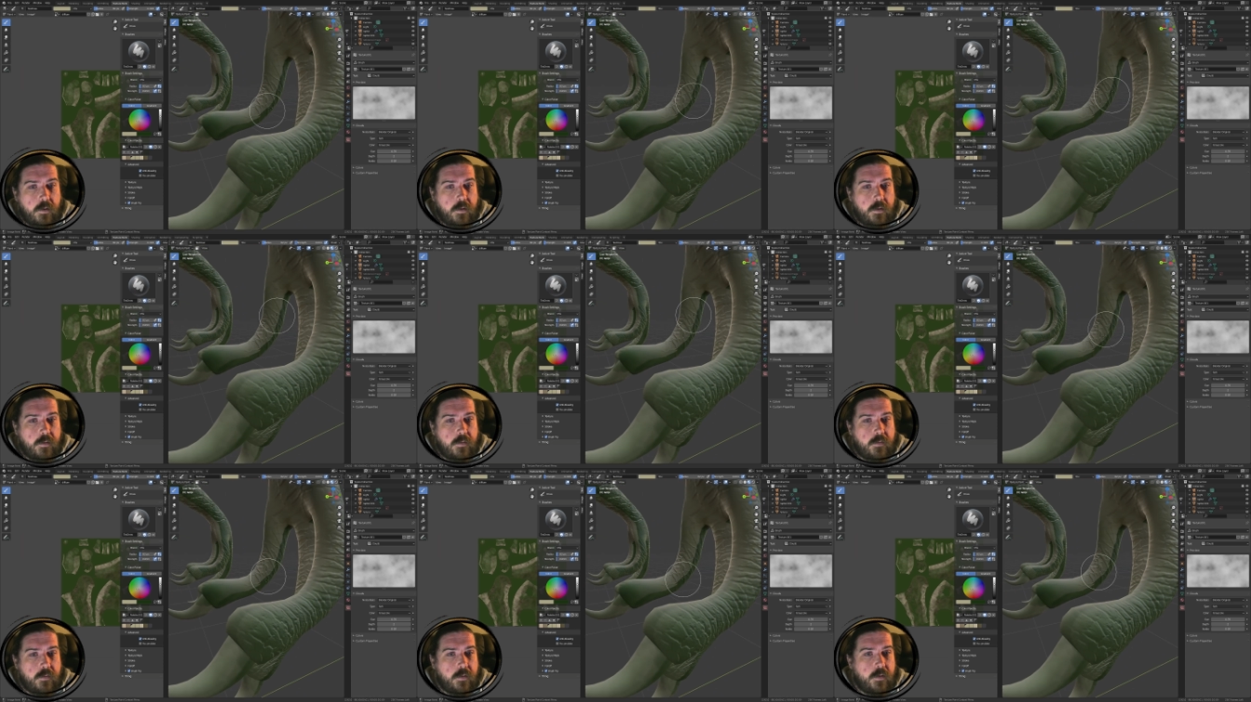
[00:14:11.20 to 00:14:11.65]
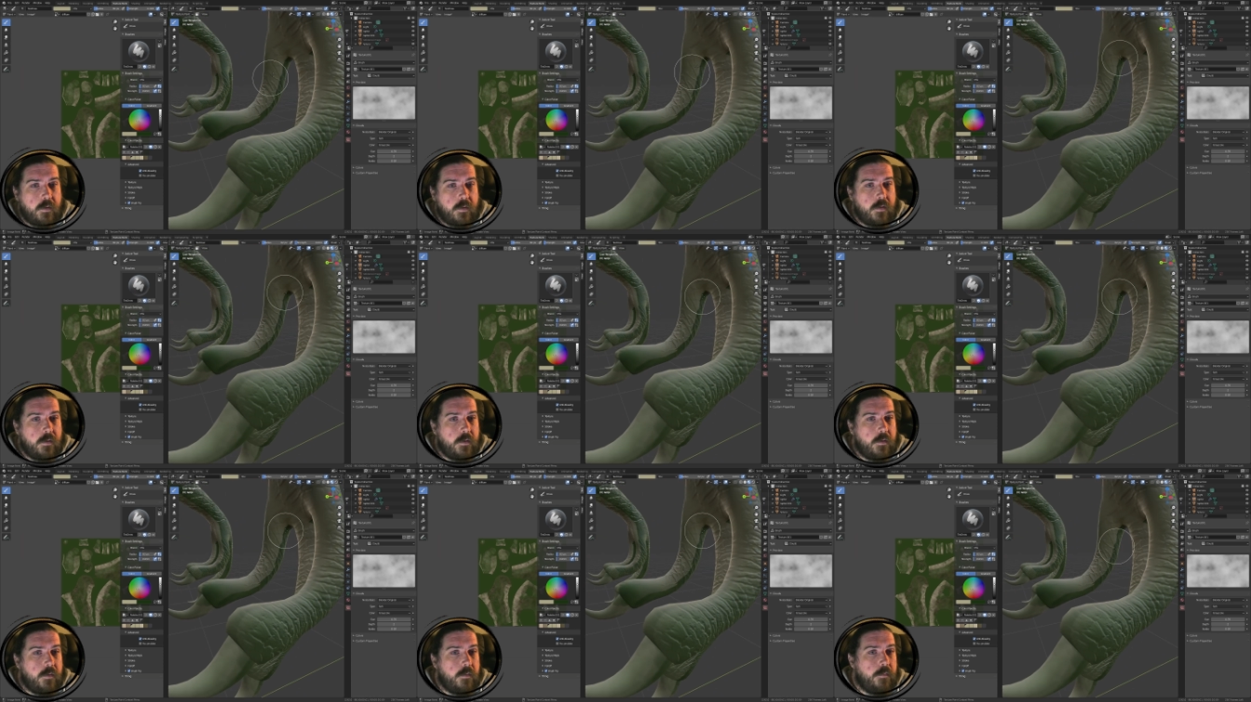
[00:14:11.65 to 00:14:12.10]
to
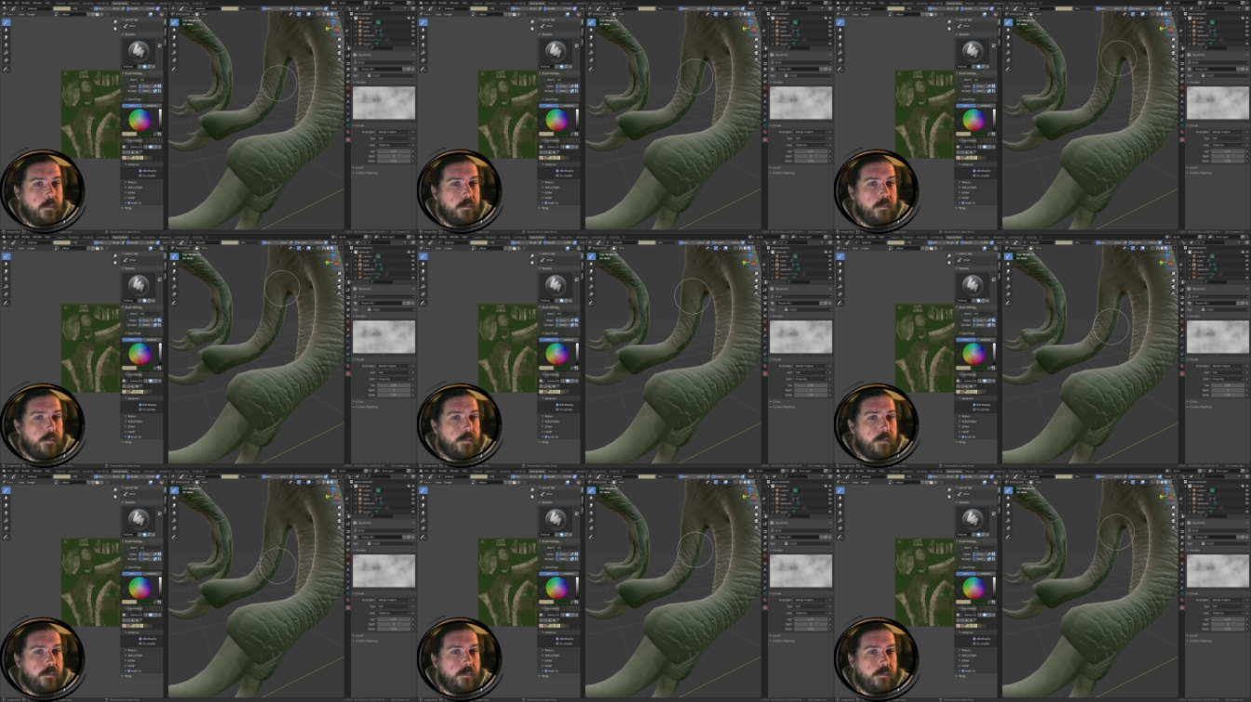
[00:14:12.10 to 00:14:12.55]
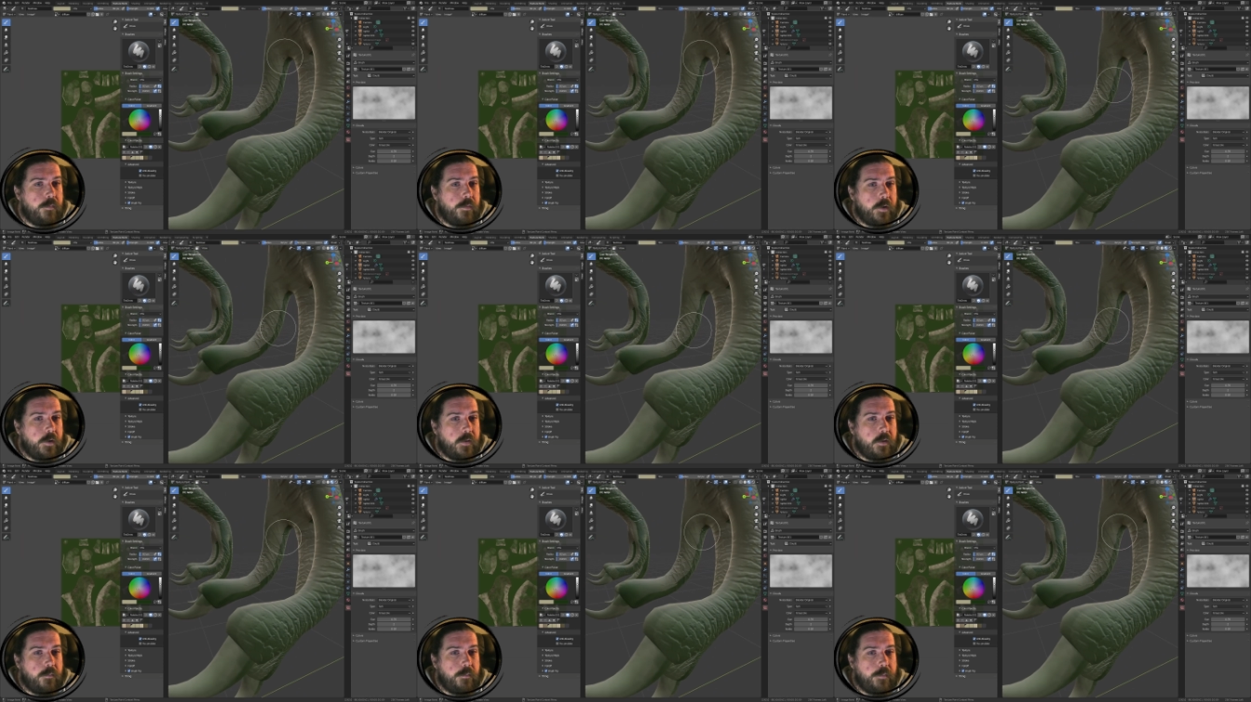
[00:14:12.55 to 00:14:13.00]
bring
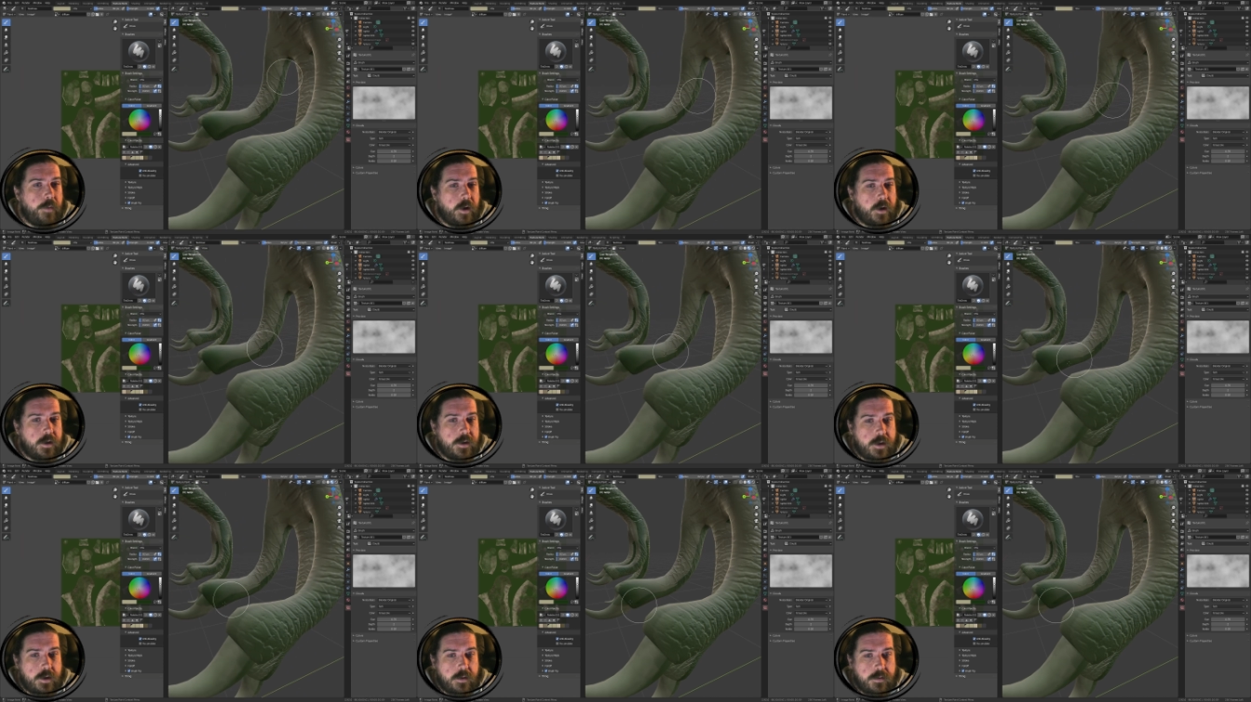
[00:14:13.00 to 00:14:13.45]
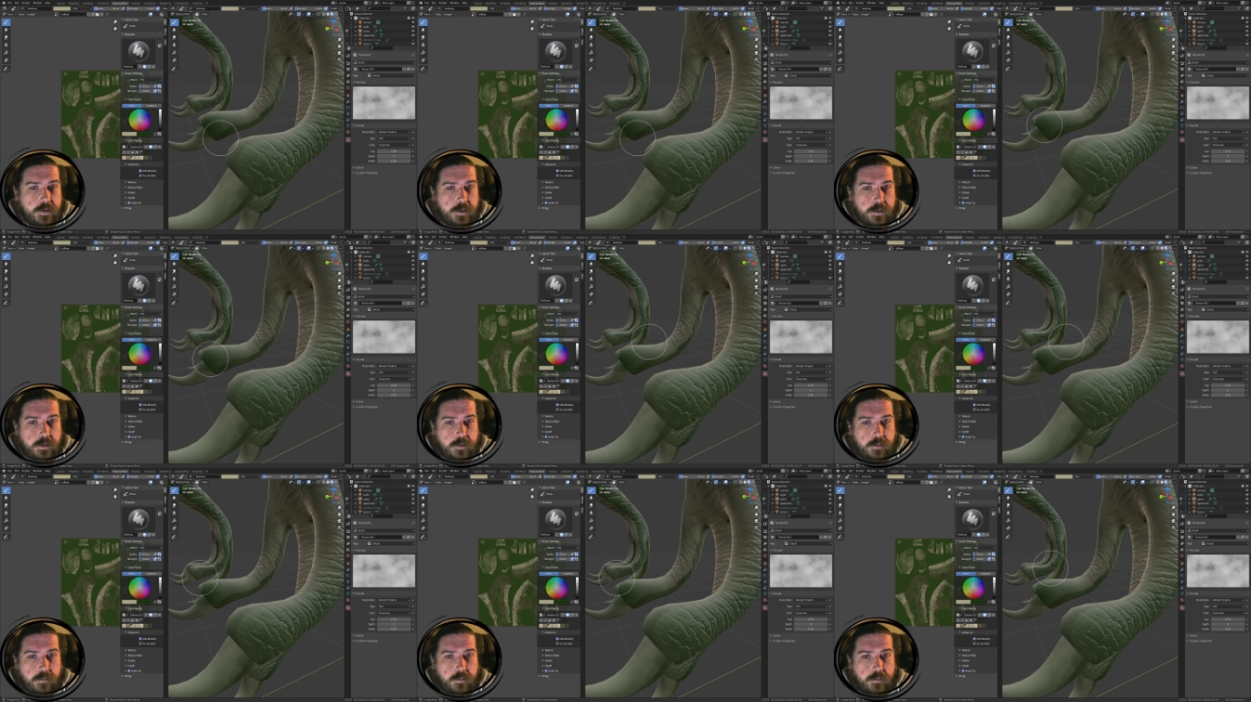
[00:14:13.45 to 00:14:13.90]
them back down
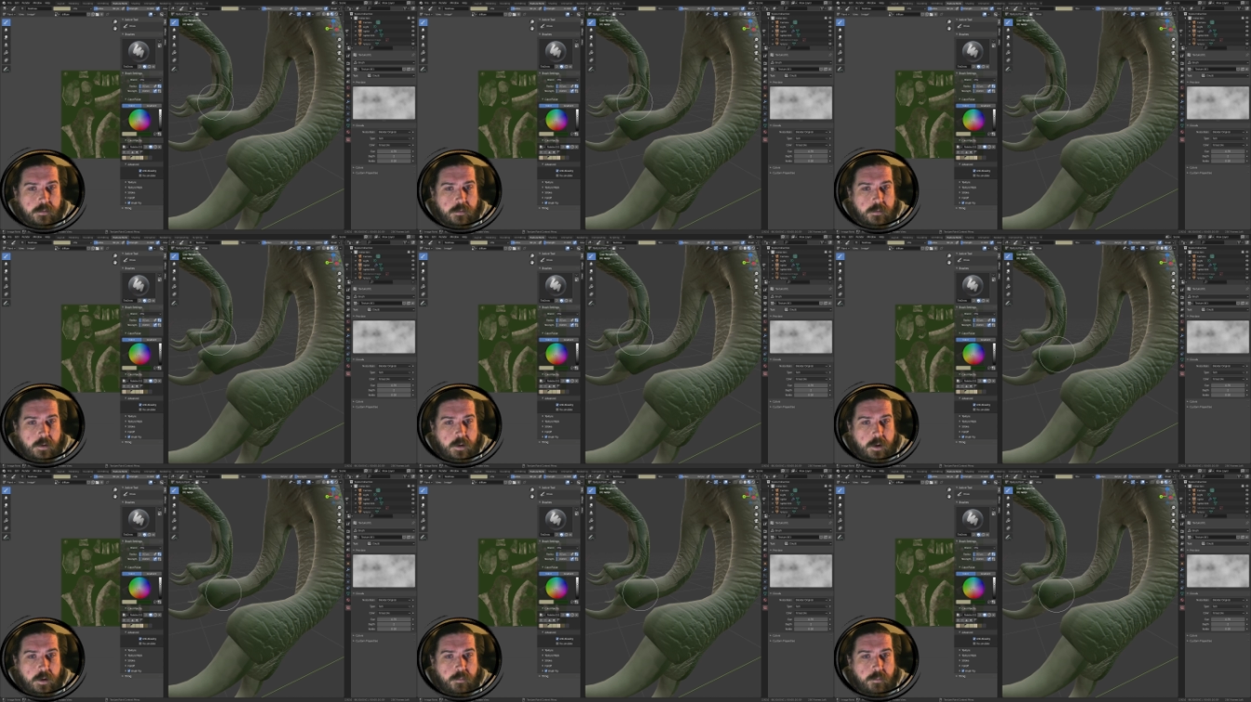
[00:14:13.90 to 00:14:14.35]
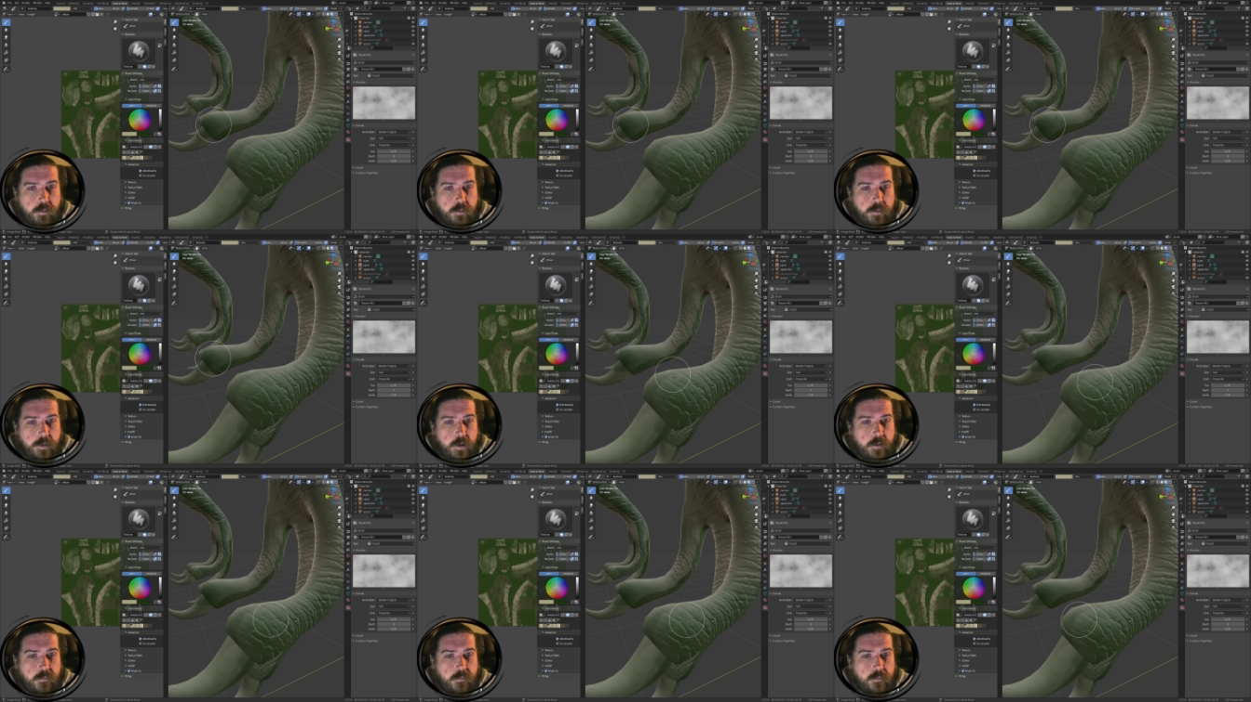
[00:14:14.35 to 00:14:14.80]
to a more
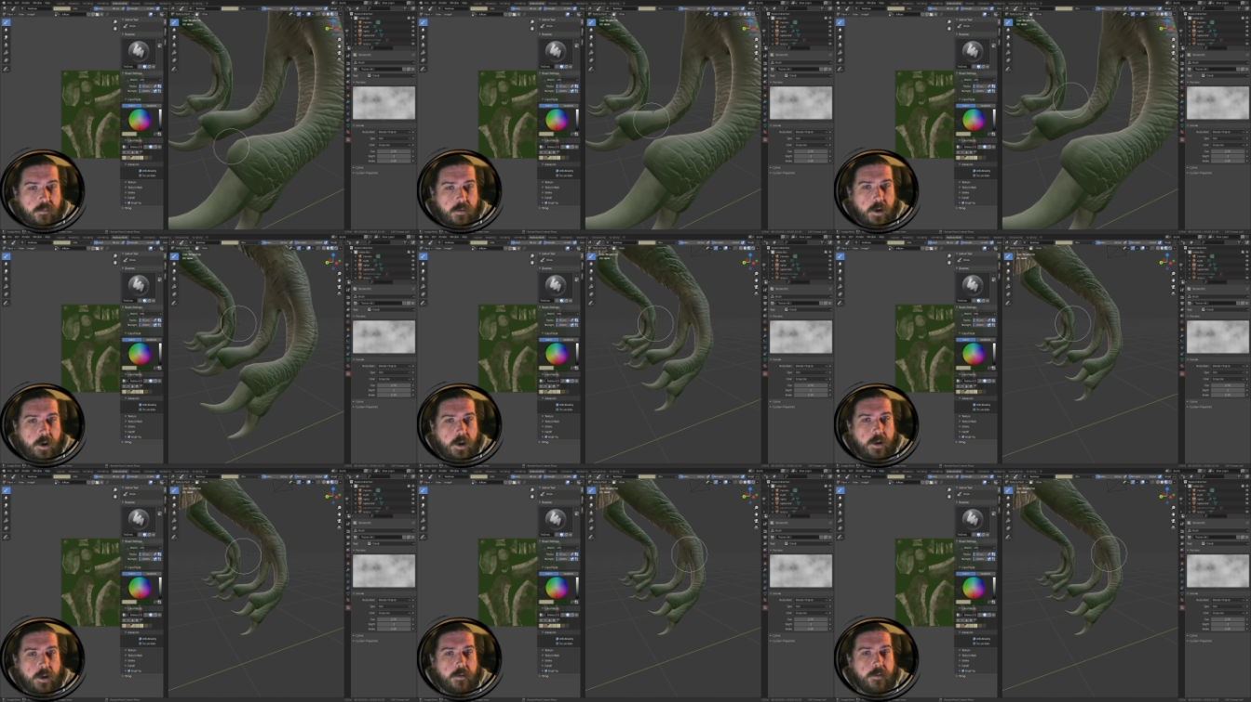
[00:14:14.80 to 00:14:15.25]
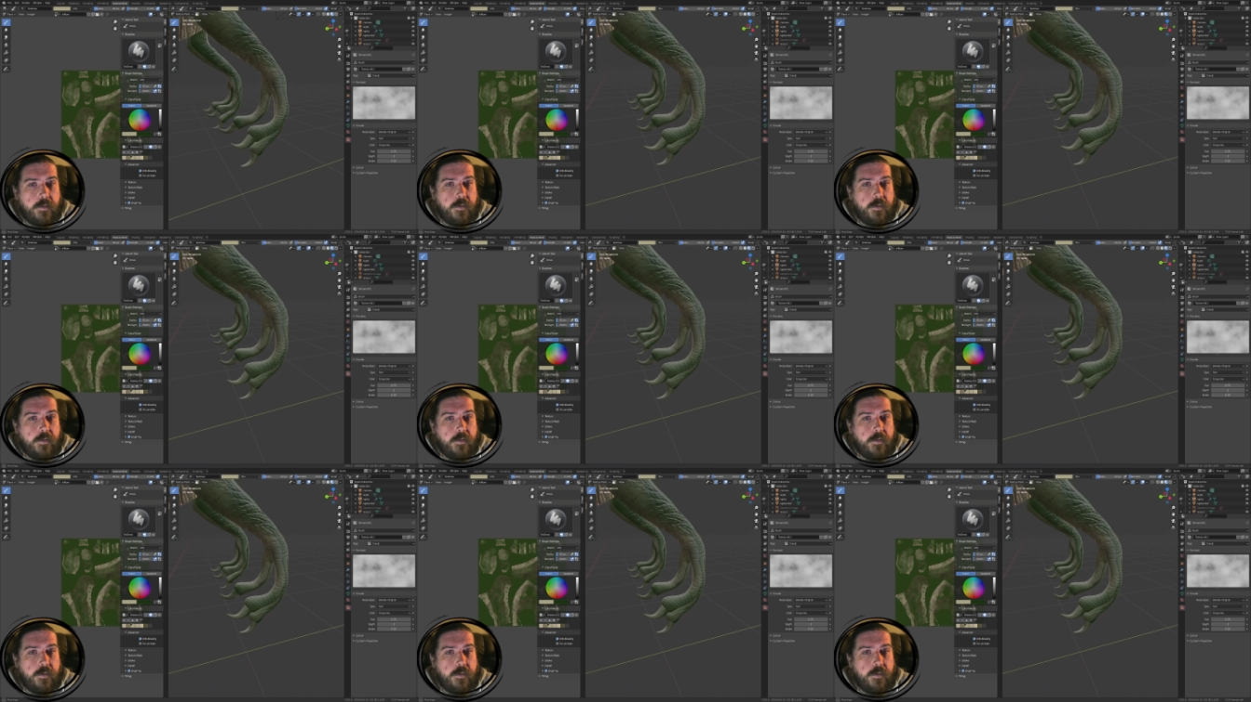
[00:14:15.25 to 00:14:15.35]
natural color.